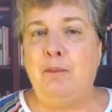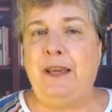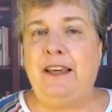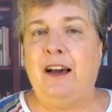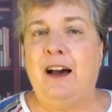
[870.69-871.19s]

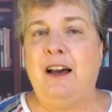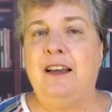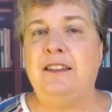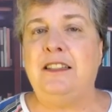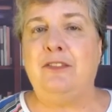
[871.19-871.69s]

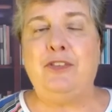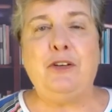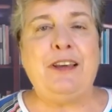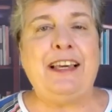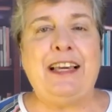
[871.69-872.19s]
Because if
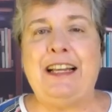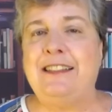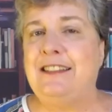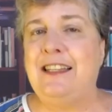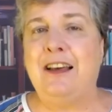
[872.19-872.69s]
you can get
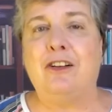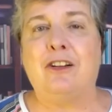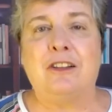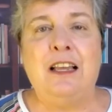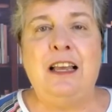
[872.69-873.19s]

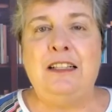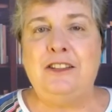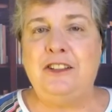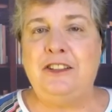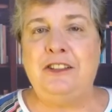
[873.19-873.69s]
Excel
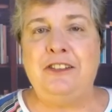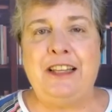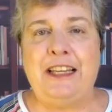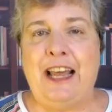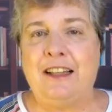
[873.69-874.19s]
to do
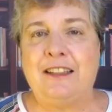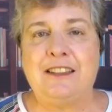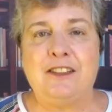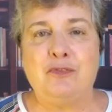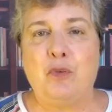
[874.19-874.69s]
the
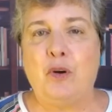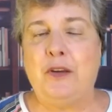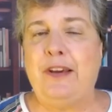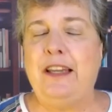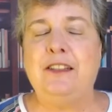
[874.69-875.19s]
analysis for you,
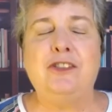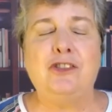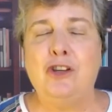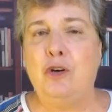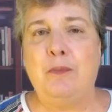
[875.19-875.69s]
it is
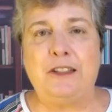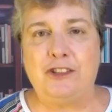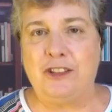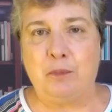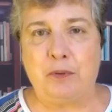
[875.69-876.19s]
so much
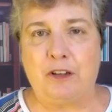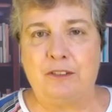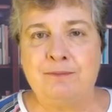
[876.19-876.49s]
simpler.